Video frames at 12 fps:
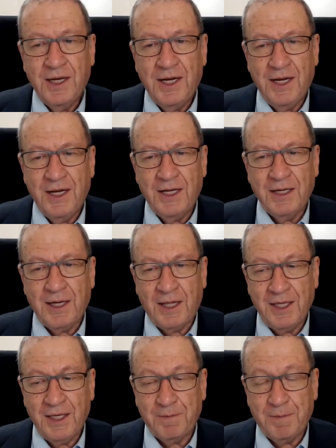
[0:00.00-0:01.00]
I
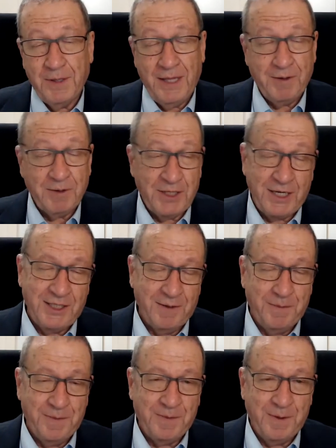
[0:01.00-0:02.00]
think that was
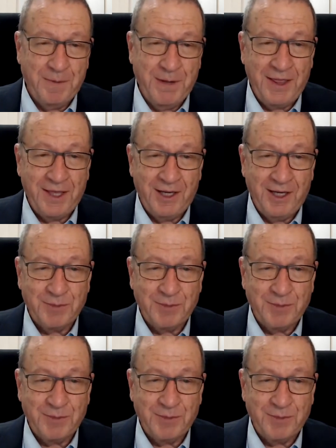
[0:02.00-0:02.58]
actually a month ago.